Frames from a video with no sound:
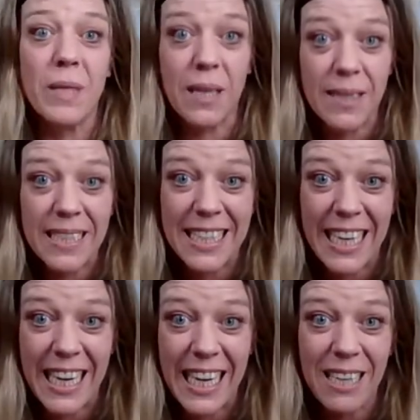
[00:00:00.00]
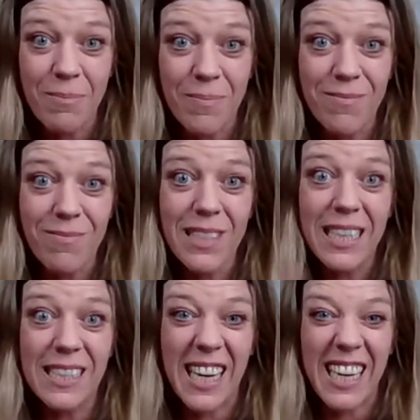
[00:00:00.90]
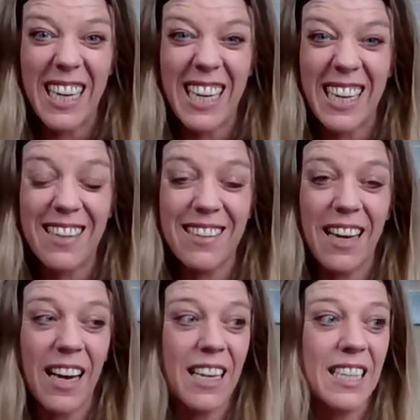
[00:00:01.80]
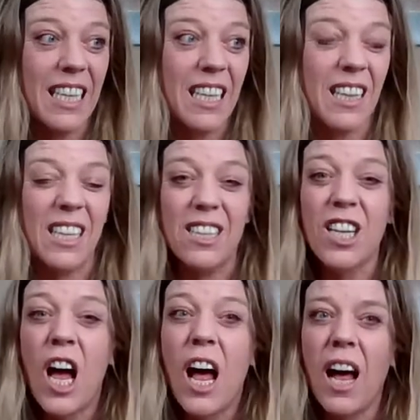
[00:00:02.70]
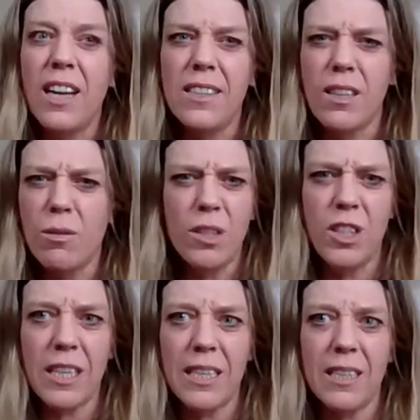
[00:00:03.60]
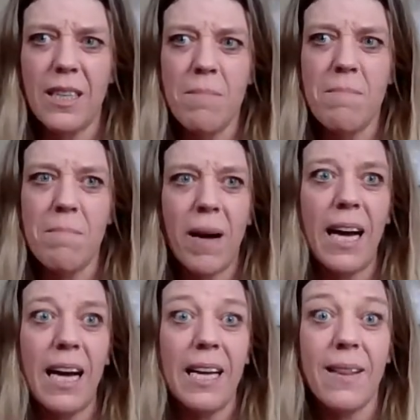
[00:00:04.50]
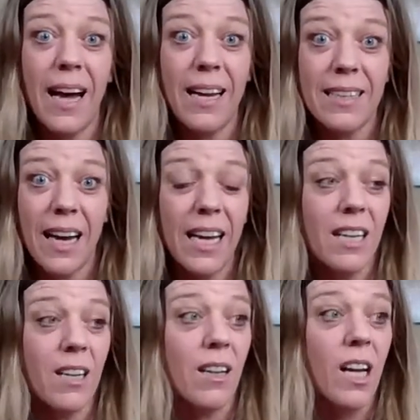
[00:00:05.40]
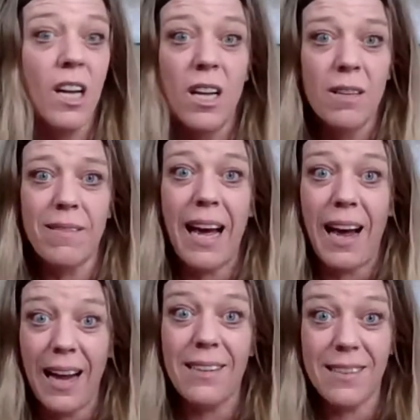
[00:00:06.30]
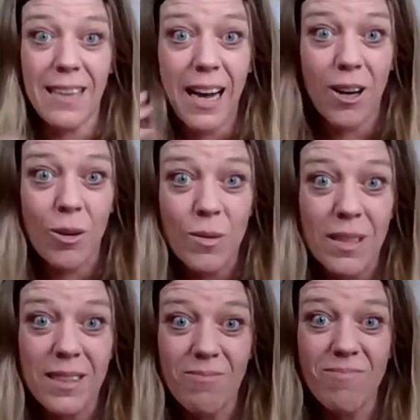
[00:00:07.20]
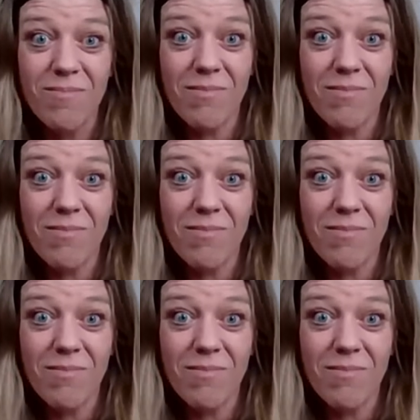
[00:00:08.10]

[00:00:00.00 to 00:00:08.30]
there's C, Signing Exact English. And so just by that title, that sounds